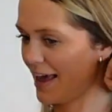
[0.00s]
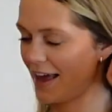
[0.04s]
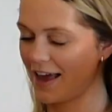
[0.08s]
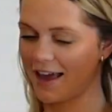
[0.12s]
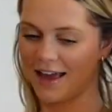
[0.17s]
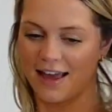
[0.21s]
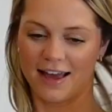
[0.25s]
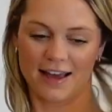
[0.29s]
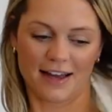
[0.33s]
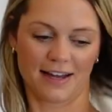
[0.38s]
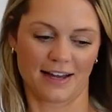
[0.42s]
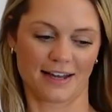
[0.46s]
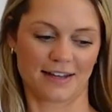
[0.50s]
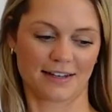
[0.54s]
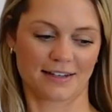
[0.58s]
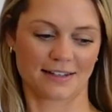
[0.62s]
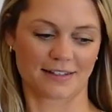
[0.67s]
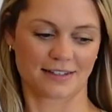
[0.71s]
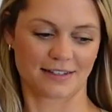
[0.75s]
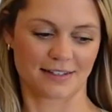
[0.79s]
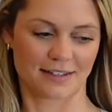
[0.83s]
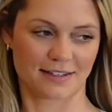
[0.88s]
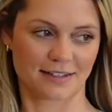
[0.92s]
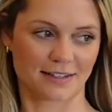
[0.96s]

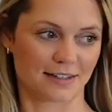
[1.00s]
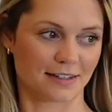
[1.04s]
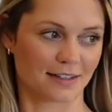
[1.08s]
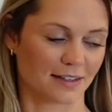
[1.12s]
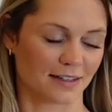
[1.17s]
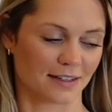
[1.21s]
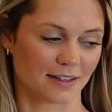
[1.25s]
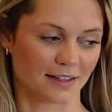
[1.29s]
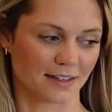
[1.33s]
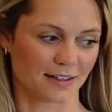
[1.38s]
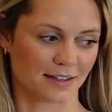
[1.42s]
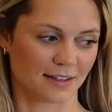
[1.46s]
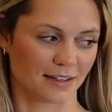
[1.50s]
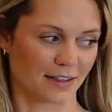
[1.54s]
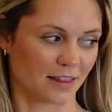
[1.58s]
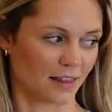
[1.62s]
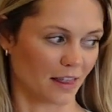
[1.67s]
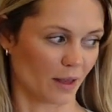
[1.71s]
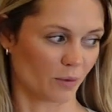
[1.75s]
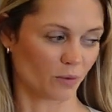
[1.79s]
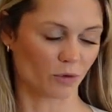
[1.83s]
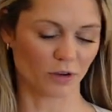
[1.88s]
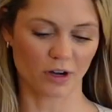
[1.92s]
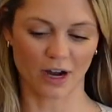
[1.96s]
and
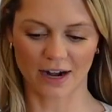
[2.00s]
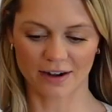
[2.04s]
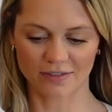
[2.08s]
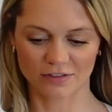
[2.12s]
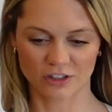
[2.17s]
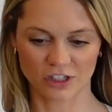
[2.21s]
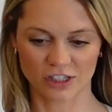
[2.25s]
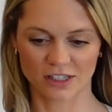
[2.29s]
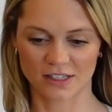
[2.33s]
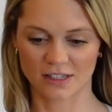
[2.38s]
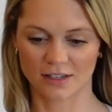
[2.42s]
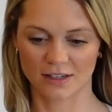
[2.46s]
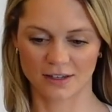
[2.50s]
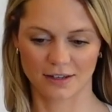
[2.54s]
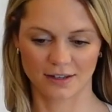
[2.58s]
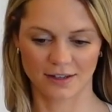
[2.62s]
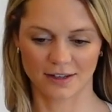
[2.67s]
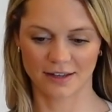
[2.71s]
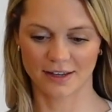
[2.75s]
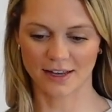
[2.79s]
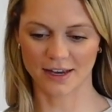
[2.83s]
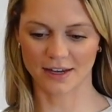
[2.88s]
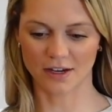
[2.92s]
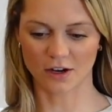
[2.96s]
then we'll kind of just
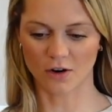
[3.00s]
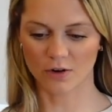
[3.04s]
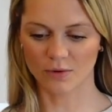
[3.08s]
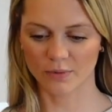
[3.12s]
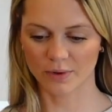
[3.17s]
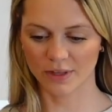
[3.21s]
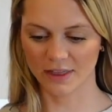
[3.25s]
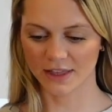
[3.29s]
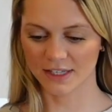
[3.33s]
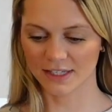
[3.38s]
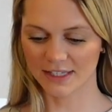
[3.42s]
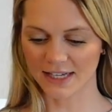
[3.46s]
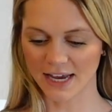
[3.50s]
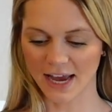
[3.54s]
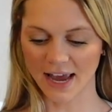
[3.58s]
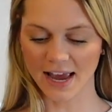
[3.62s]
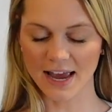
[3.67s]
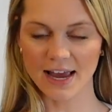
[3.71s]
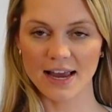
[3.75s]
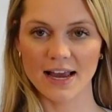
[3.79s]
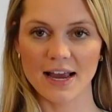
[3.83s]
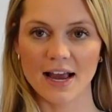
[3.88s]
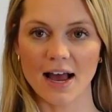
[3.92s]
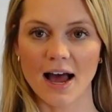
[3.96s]
get going with the
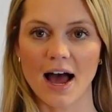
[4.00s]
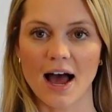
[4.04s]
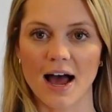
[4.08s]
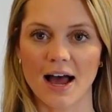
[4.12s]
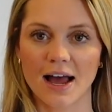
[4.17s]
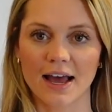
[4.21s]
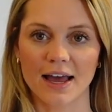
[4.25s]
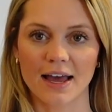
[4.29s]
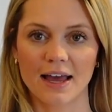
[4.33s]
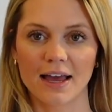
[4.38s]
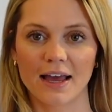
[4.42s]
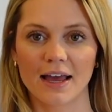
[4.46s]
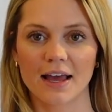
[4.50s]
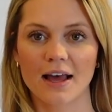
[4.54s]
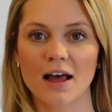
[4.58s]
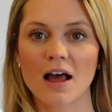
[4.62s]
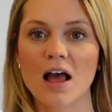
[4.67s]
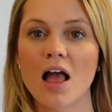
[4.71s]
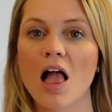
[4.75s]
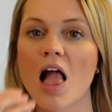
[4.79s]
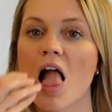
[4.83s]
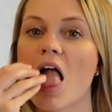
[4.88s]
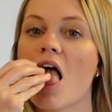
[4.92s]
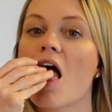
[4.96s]
day.
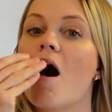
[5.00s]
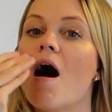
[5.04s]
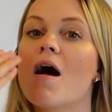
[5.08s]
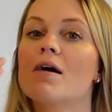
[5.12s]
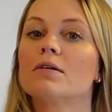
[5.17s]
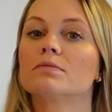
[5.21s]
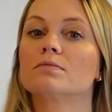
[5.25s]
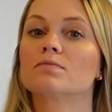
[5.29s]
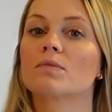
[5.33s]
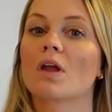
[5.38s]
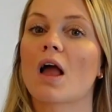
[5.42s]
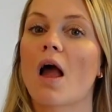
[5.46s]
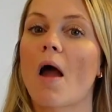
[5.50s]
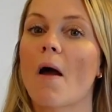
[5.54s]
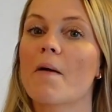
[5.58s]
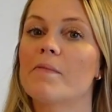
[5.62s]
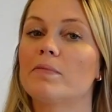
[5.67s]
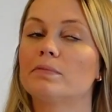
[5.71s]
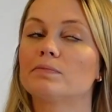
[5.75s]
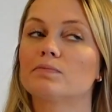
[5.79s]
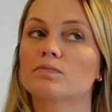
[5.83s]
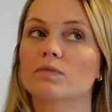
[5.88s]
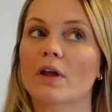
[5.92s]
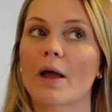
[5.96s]
I
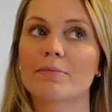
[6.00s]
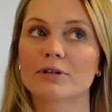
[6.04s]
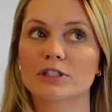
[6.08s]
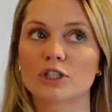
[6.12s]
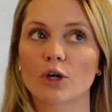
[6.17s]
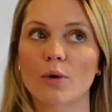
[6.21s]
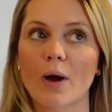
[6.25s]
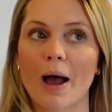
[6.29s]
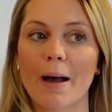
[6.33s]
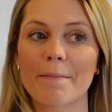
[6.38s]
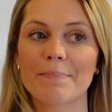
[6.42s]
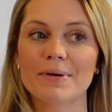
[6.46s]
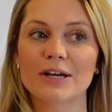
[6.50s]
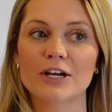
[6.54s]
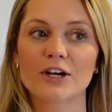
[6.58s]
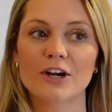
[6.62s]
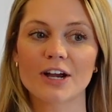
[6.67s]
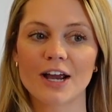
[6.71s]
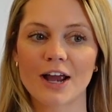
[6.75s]
am so happy you're